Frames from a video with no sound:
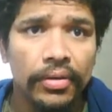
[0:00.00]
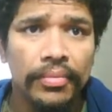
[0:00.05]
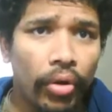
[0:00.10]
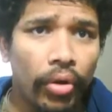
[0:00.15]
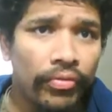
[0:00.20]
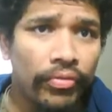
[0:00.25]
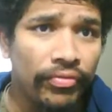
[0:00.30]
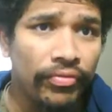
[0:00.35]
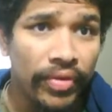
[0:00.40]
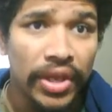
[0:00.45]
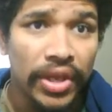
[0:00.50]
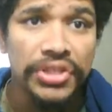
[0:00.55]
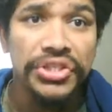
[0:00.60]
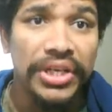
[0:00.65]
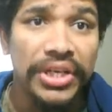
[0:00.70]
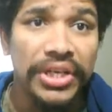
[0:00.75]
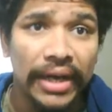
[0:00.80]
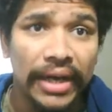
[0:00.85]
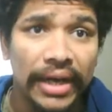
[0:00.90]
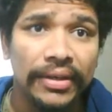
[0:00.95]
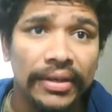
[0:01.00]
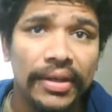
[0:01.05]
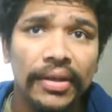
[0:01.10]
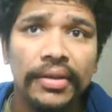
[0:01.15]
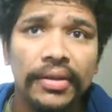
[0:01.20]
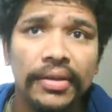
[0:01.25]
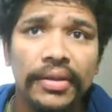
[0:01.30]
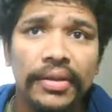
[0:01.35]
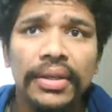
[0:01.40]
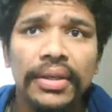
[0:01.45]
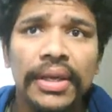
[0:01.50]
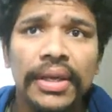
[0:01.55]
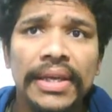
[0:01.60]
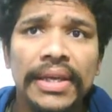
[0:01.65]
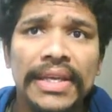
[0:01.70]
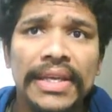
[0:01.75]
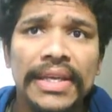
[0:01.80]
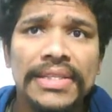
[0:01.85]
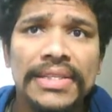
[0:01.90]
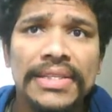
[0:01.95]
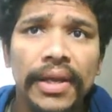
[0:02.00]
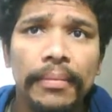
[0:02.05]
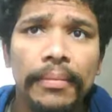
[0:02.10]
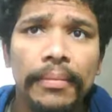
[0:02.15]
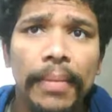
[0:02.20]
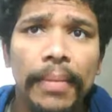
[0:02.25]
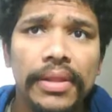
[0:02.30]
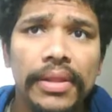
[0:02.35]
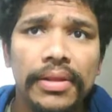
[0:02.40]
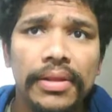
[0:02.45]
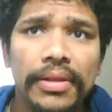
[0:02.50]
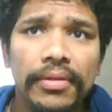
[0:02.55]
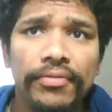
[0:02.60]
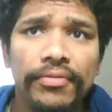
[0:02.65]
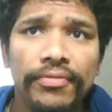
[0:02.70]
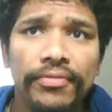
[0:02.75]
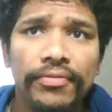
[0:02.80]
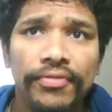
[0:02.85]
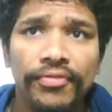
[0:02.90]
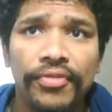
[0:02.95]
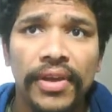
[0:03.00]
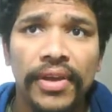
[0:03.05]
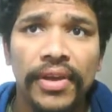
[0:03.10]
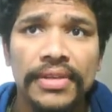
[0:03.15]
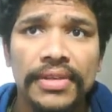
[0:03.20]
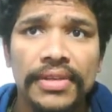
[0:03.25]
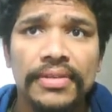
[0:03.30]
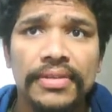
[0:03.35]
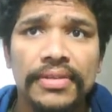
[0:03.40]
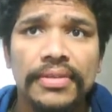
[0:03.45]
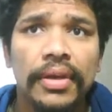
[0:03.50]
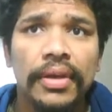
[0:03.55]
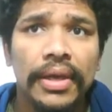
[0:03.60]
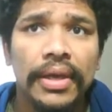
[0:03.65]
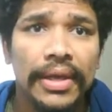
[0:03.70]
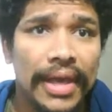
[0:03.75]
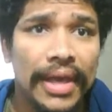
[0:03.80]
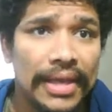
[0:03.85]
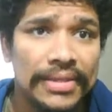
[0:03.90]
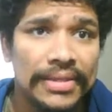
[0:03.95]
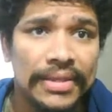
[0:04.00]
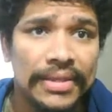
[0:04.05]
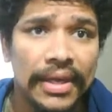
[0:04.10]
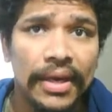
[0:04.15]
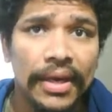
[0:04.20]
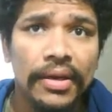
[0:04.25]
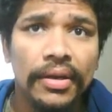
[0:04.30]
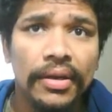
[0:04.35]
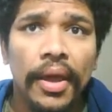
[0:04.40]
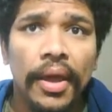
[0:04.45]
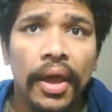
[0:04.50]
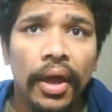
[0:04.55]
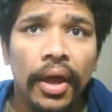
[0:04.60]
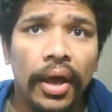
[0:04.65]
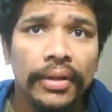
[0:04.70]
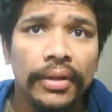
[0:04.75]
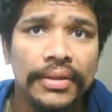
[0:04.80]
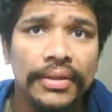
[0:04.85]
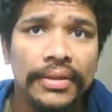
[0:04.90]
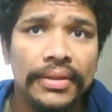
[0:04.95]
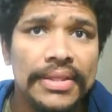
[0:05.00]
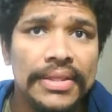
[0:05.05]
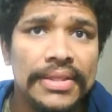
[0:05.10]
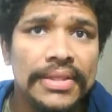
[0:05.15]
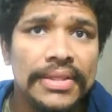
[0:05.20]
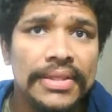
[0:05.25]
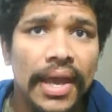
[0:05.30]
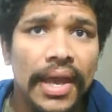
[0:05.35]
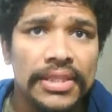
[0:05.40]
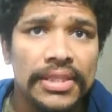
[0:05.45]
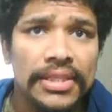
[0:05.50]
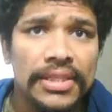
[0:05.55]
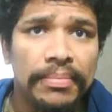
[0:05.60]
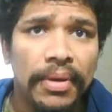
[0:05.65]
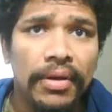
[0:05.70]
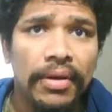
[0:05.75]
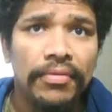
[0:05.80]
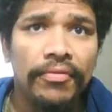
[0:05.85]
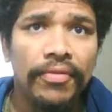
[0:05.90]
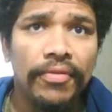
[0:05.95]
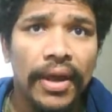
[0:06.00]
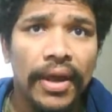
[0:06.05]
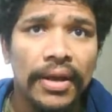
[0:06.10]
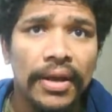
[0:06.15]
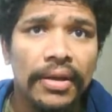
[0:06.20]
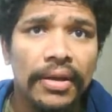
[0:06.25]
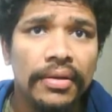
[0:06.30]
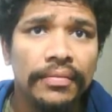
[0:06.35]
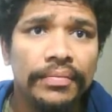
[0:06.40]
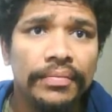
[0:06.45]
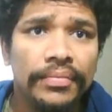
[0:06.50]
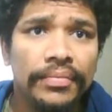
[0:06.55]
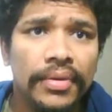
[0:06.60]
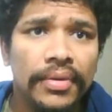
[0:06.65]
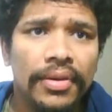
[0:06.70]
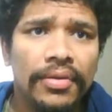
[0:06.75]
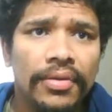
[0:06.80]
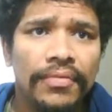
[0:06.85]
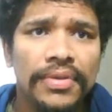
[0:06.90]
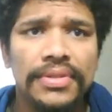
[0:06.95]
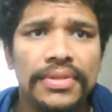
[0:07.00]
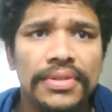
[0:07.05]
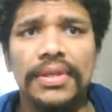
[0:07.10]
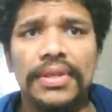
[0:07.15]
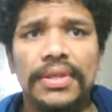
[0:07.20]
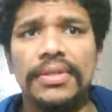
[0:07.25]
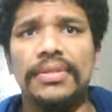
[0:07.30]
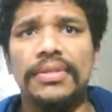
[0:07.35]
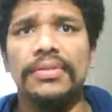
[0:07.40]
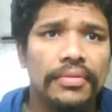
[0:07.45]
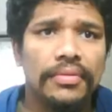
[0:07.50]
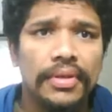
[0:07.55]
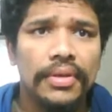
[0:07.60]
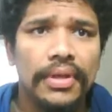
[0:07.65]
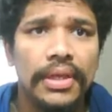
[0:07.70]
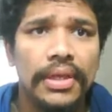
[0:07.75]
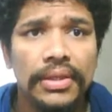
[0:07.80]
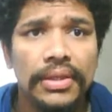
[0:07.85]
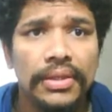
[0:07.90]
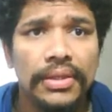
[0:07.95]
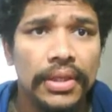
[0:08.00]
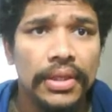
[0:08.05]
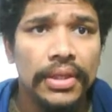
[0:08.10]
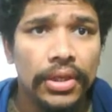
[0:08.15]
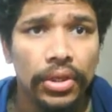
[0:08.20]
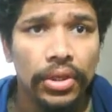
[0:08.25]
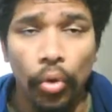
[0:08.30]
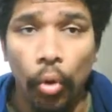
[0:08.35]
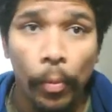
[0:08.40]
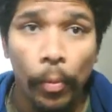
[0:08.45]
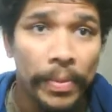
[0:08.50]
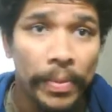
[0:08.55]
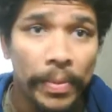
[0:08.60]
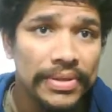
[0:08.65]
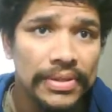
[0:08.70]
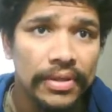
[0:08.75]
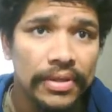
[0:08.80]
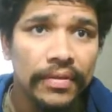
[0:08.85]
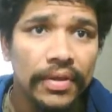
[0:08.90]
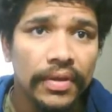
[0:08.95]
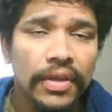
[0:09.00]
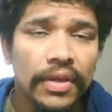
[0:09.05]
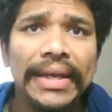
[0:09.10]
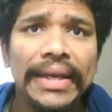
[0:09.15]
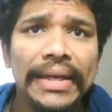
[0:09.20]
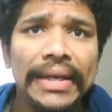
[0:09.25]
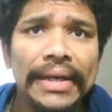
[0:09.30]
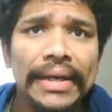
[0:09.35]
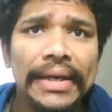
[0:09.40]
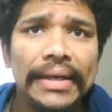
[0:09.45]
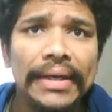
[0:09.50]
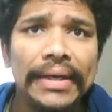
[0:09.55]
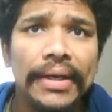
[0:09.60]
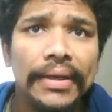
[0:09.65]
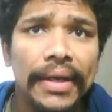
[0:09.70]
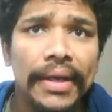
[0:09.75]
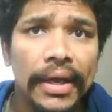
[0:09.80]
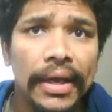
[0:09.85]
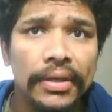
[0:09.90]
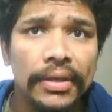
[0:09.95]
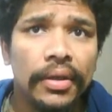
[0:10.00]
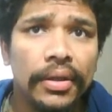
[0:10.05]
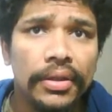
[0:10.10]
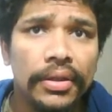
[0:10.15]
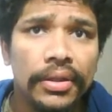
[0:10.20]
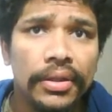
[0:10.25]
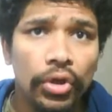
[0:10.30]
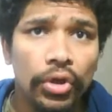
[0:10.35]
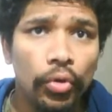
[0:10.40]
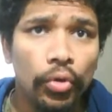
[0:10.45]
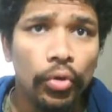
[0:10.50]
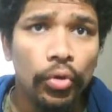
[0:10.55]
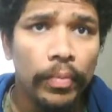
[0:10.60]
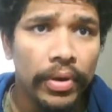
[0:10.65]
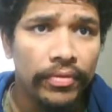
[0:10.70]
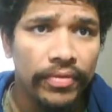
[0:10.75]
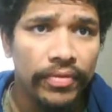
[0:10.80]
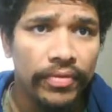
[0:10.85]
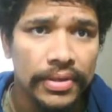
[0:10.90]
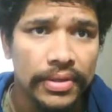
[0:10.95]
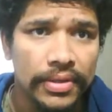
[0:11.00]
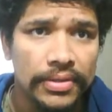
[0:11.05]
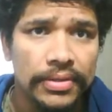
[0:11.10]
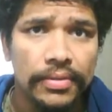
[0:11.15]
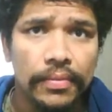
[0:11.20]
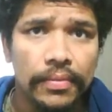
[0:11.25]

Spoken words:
Face detector is done by the face cascade. This is the XML file which is in the OpenCV. It detects the human face.